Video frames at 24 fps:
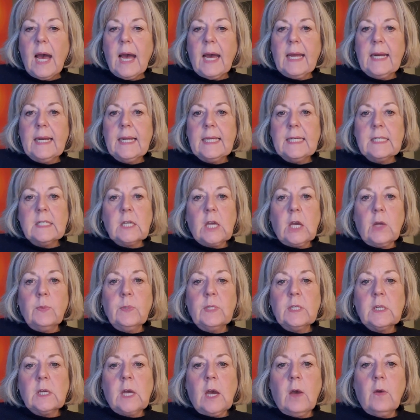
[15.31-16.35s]
and is
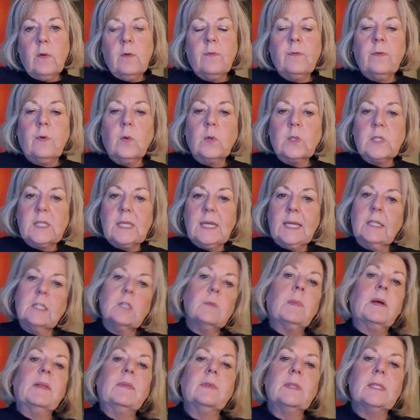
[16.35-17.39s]
going to go for
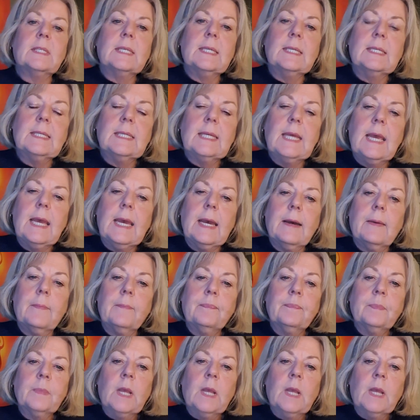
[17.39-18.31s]
6 months this year.